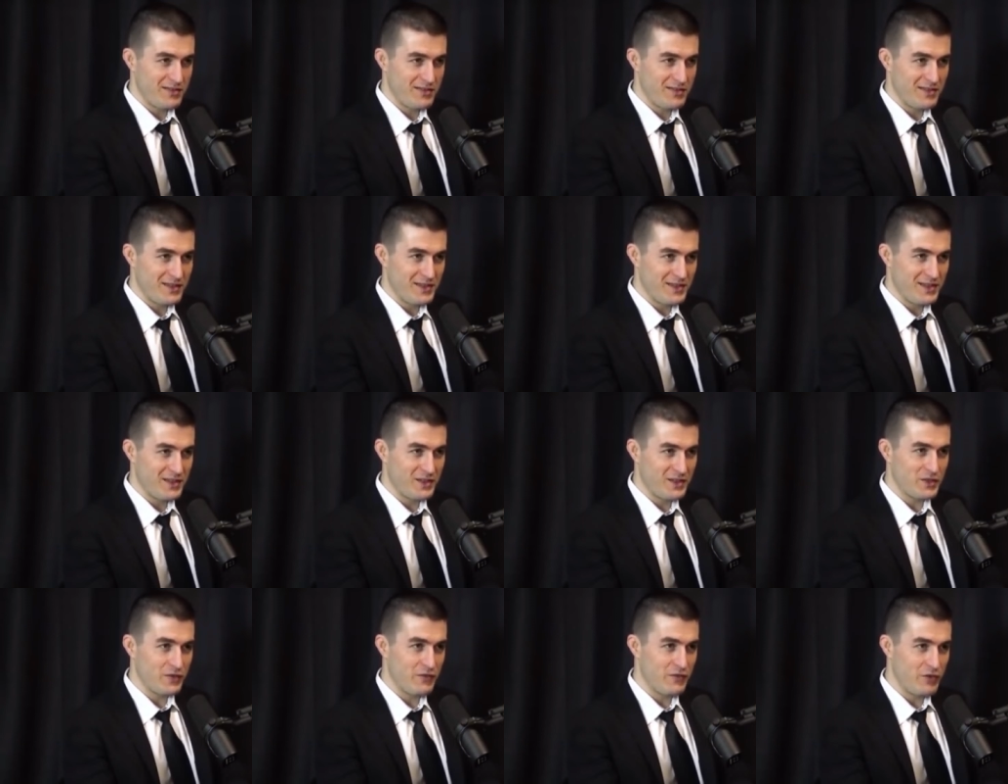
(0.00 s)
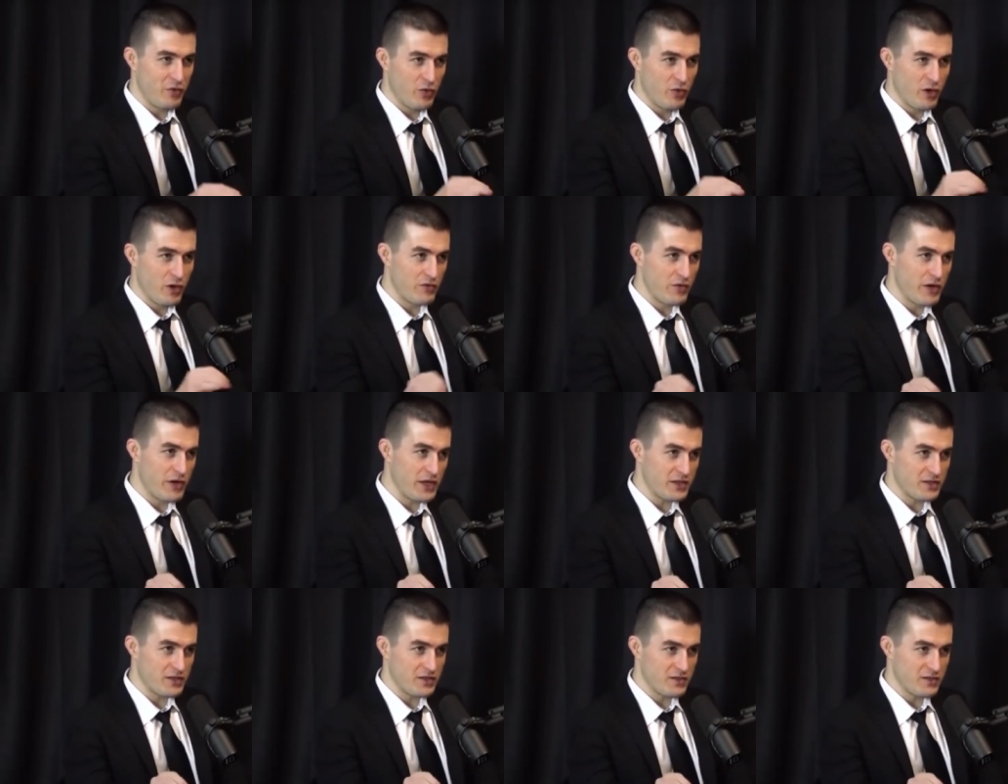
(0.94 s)
Yeah. There's a view on
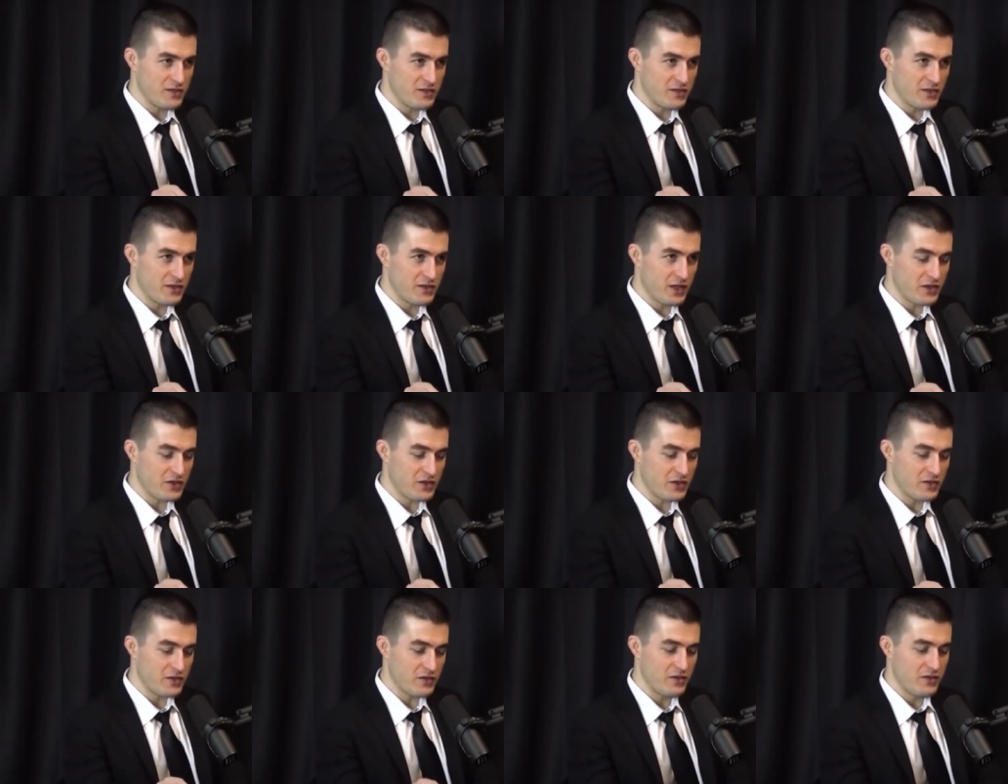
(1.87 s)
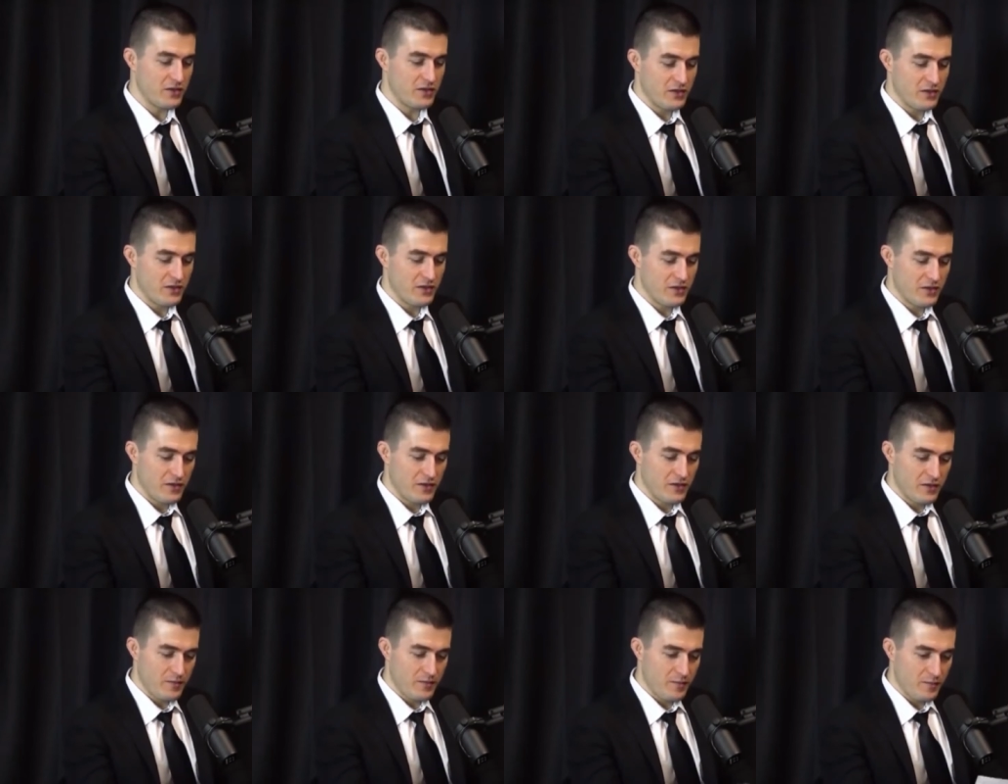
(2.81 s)
race section.
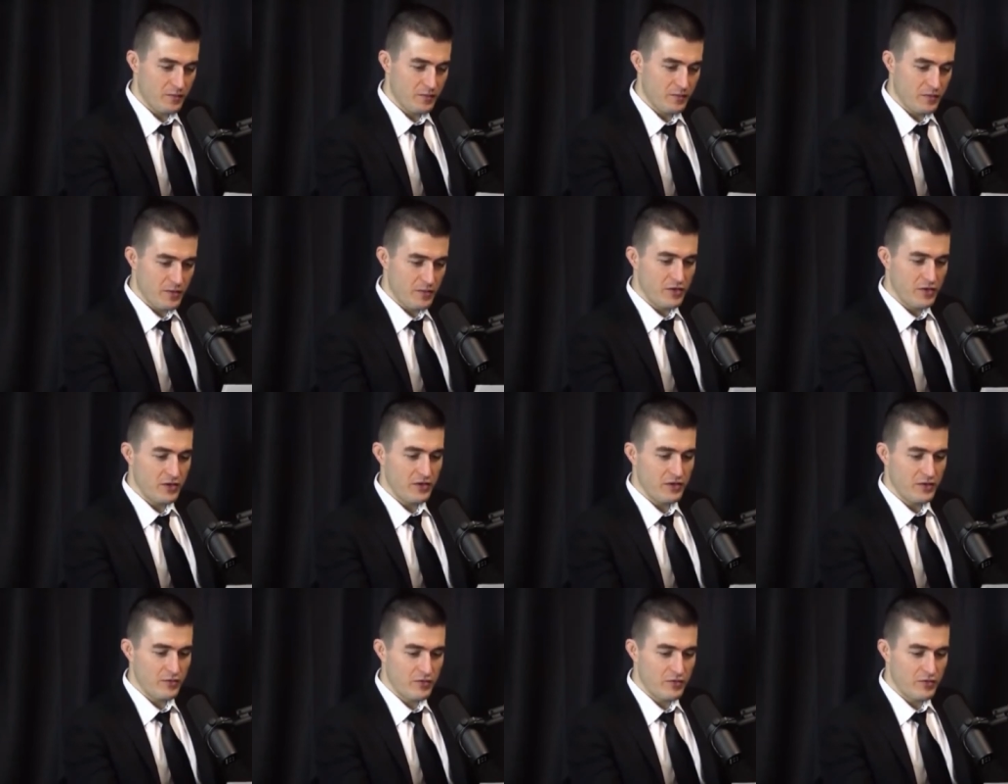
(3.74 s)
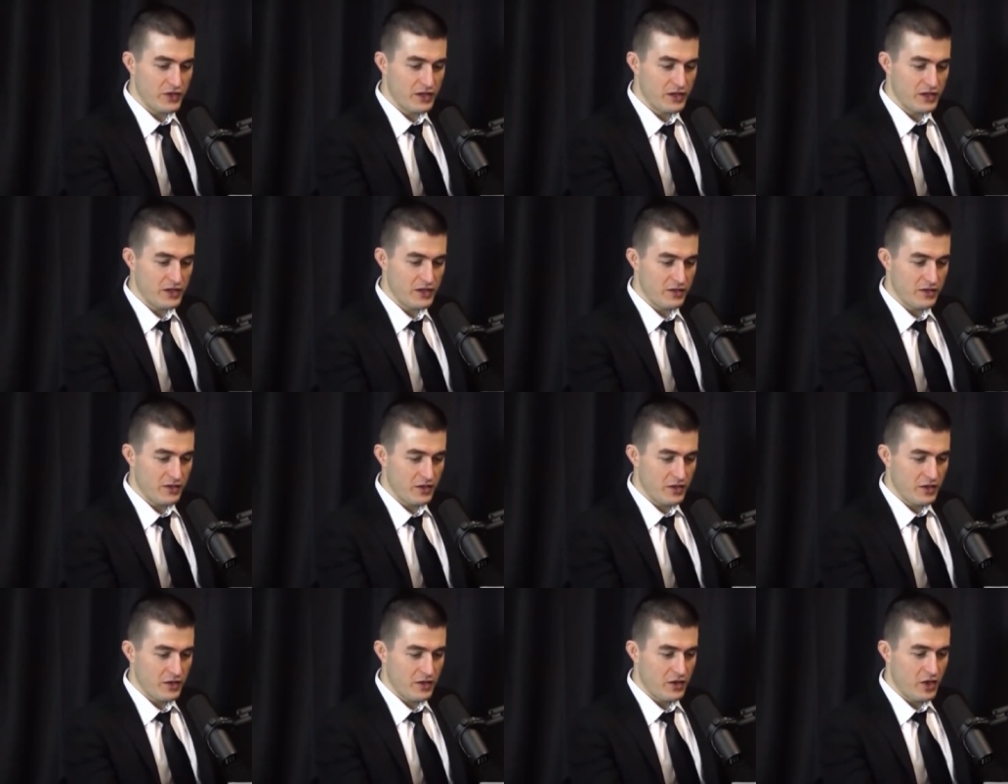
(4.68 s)
Let me let me read it.
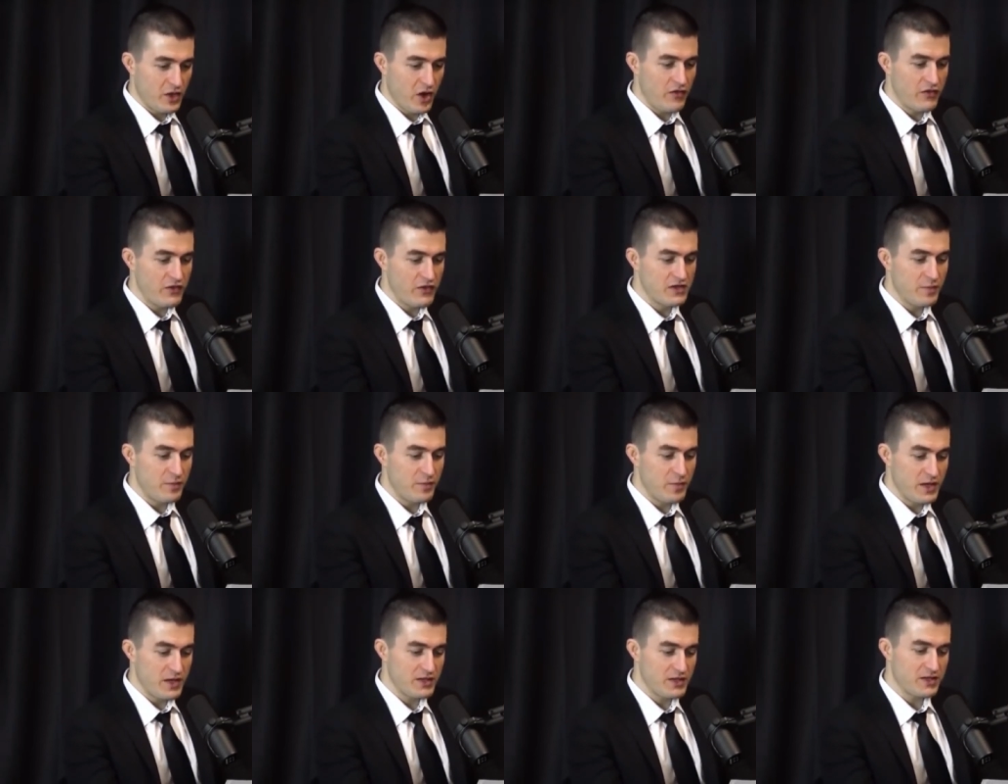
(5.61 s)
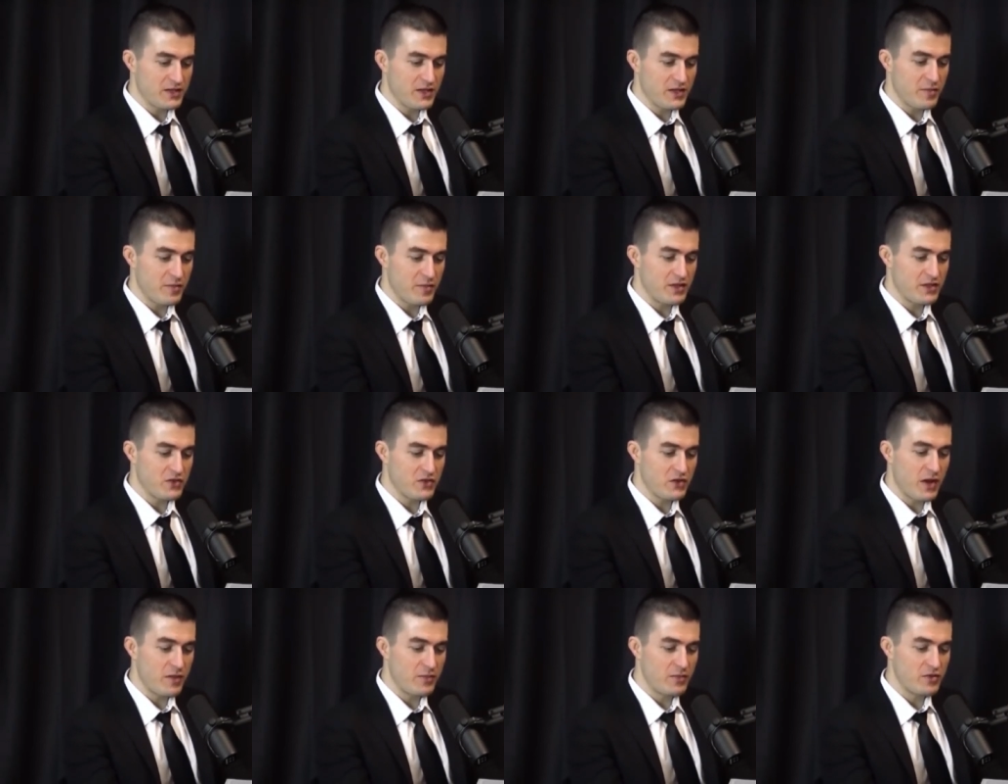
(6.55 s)
Okay. Yarvin's opinions have been
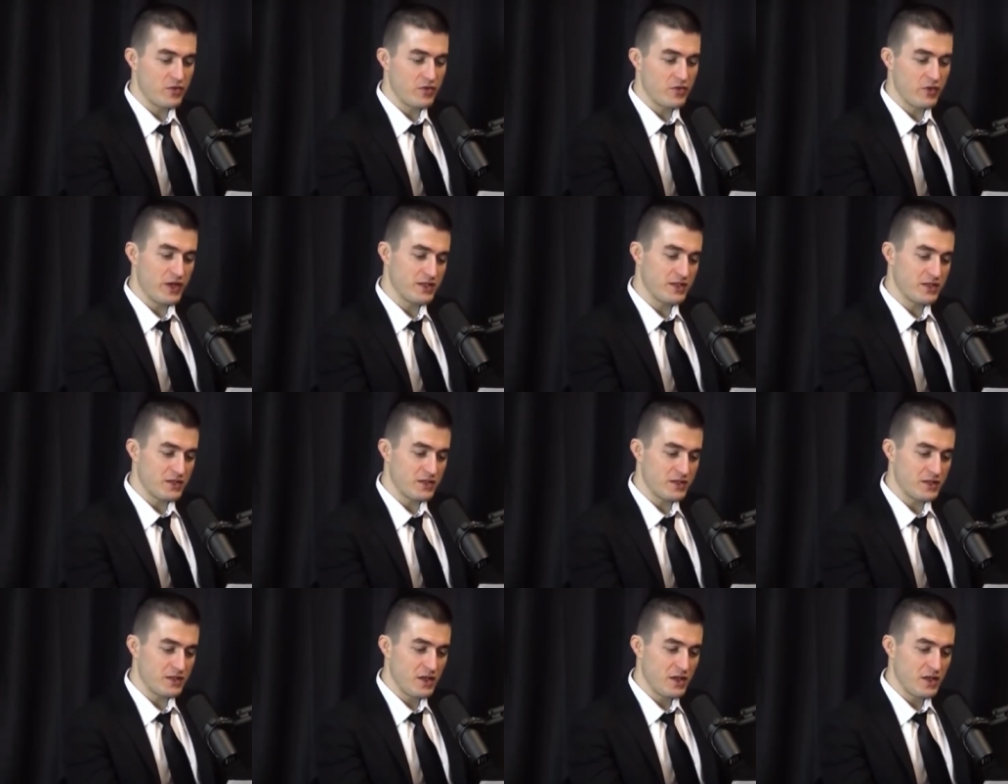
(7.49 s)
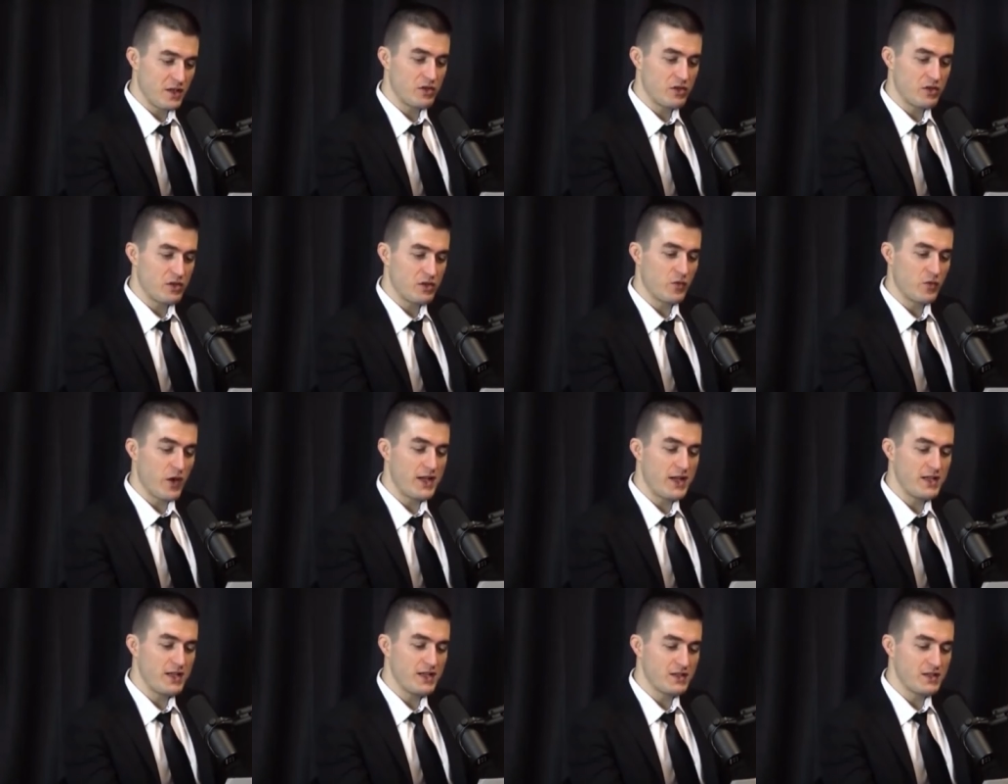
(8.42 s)
described as racist, with his
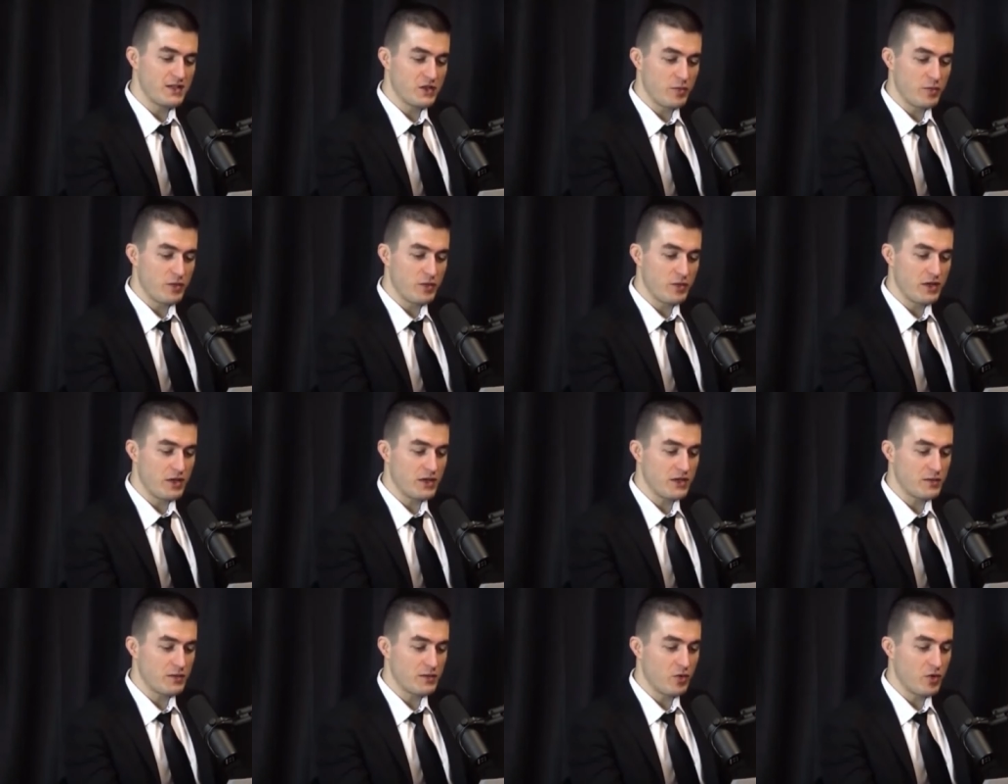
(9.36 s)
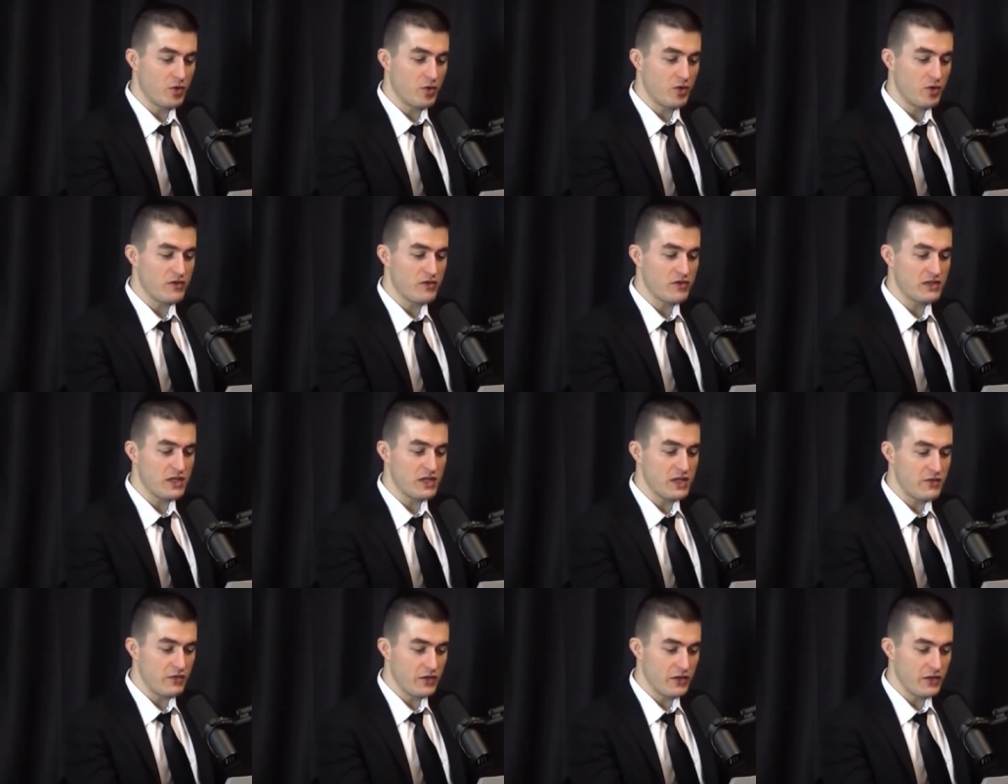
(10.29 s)
writings interpreted as supportive of
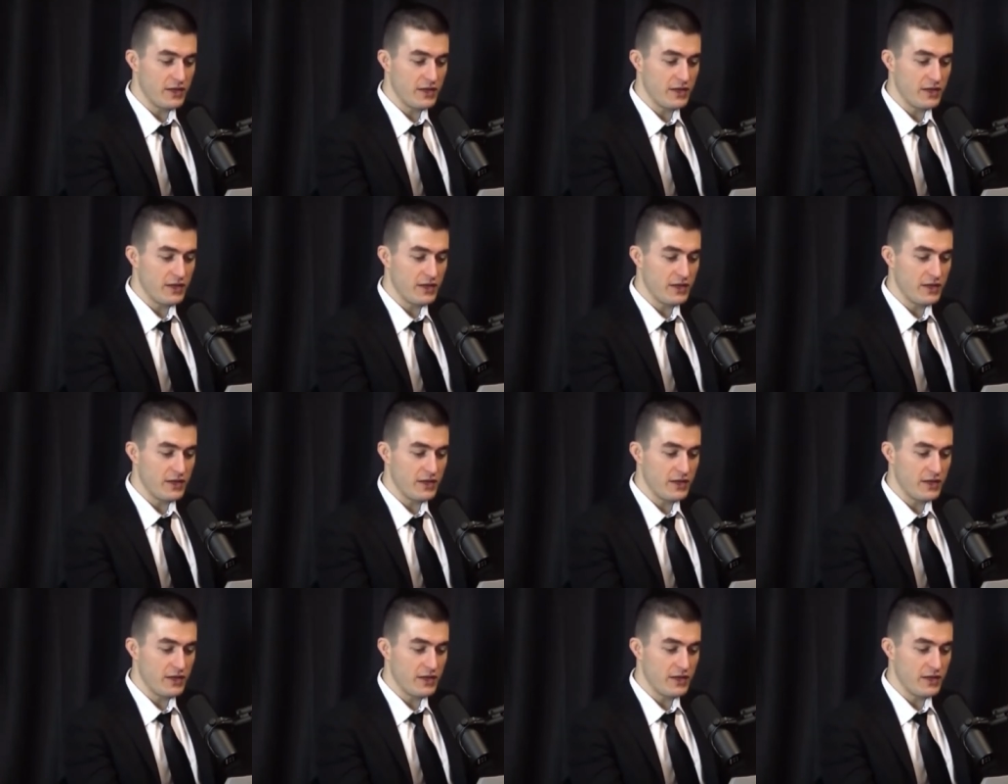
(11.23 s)
slavery,